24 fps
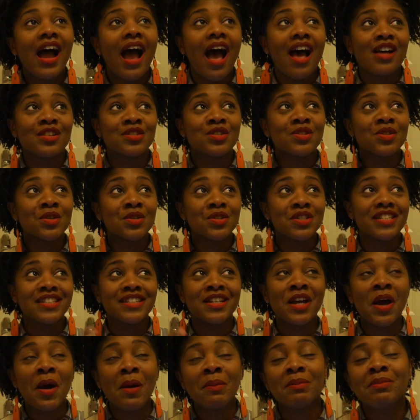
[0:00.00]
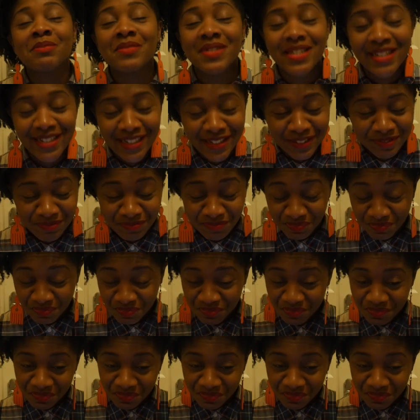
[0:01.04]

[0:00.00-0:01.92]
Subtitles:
And so she comes in